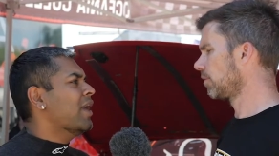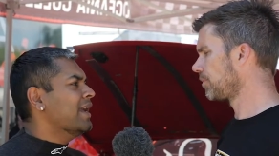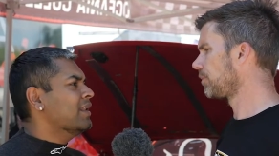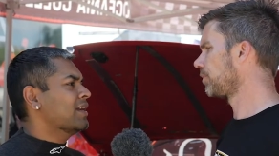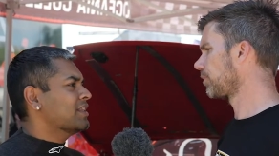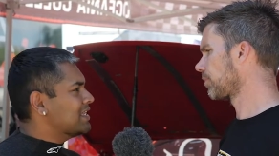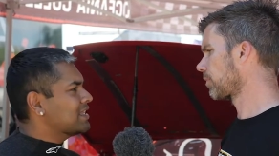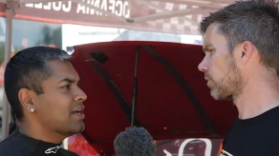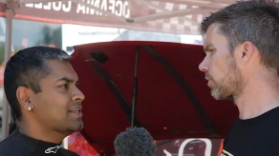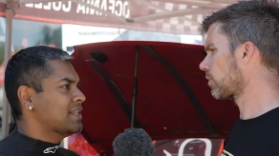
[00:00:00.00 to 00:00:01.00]
Speaker 1: weight, like
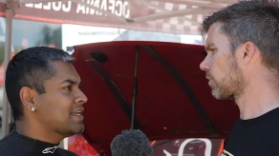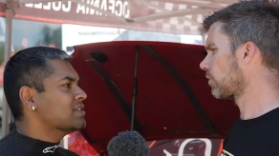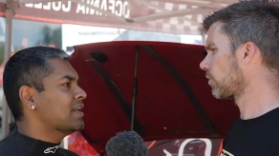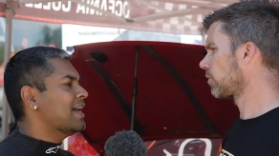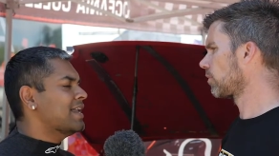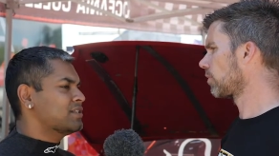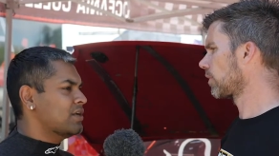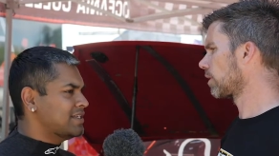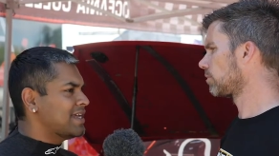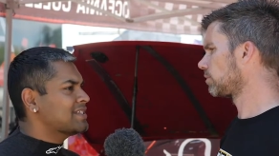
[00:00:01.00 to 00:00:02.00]
things like that. So
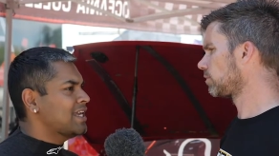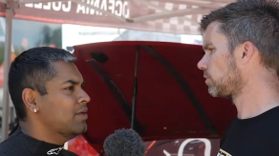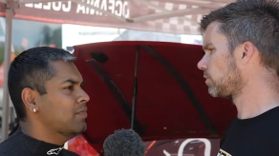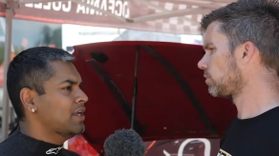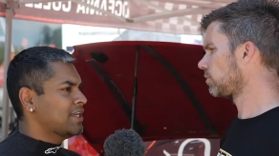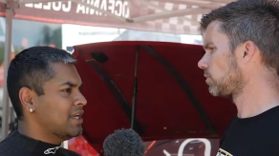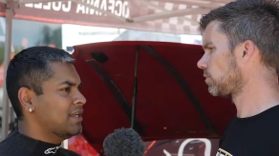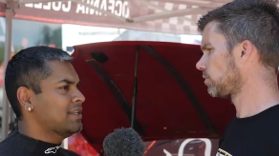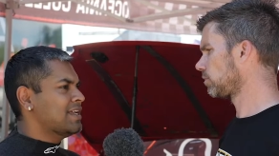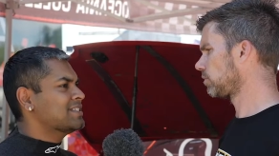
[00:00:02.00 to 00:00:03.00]
it does keep
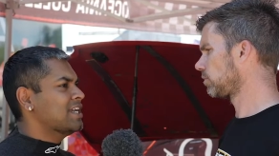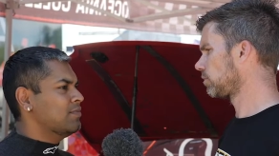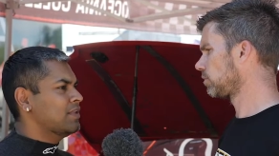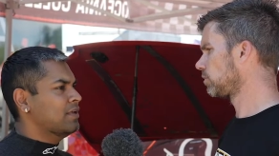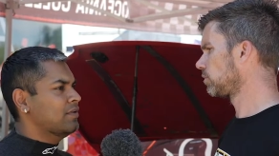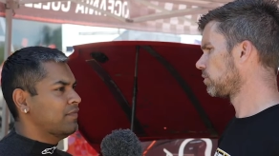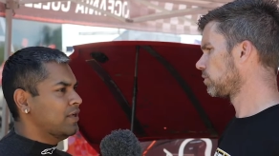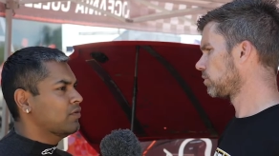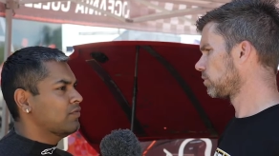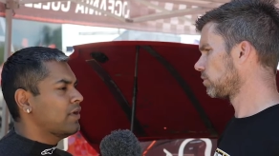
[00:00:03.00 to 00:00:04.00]
the
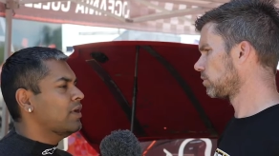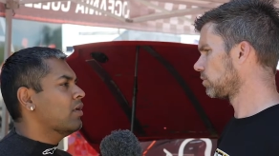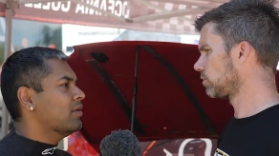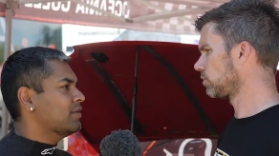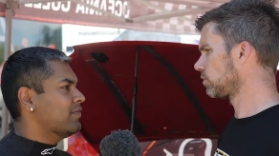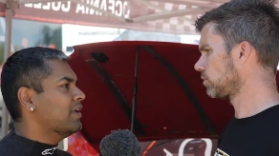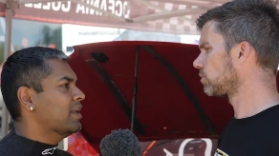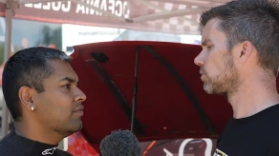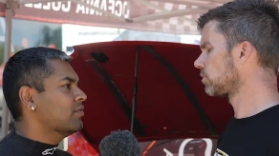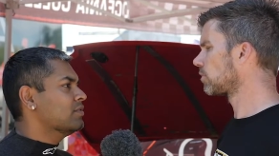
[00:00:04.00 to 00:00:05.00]
field very, very
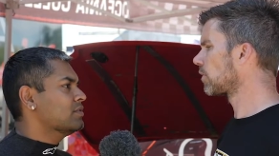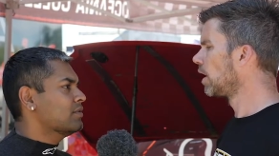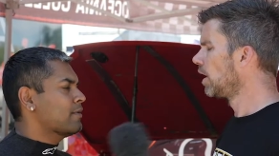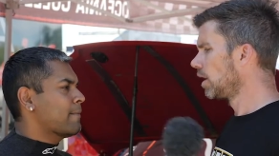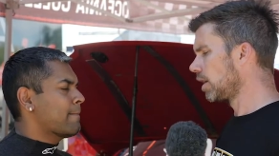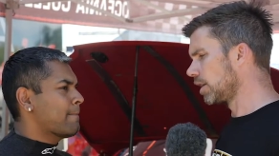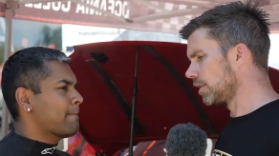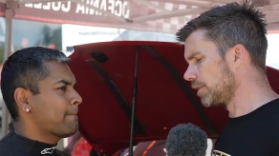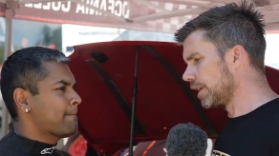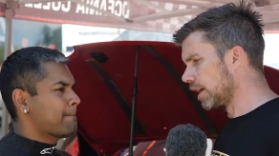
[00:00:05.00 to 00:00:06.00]
level.
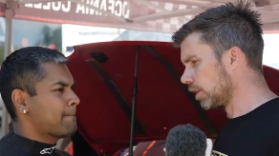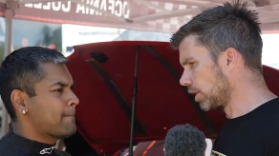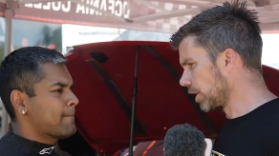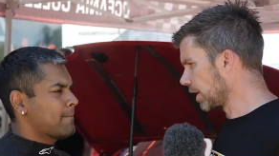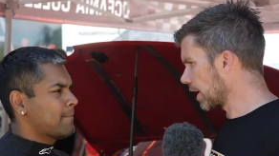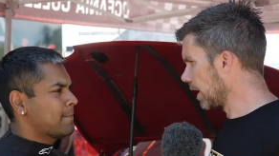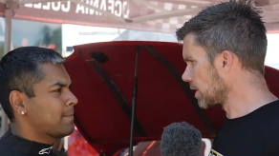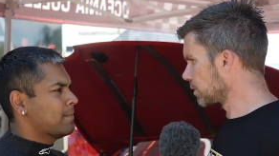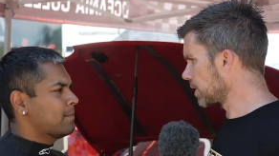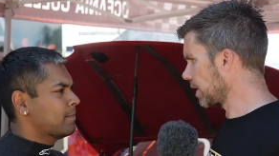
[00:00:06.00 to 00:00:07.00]
Speaker 2: Now a lot of the
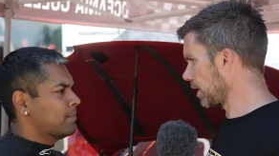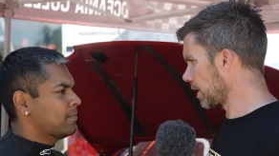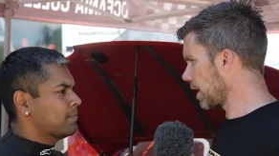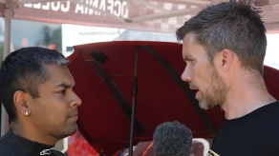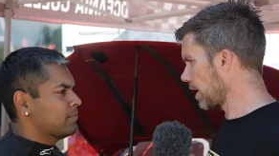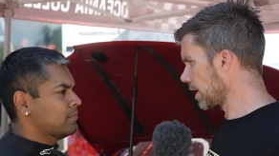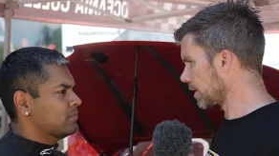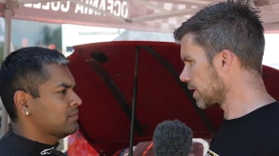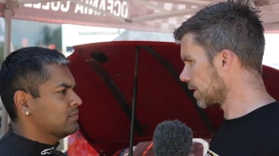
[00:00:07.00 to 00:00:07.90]
cars we're seeing here at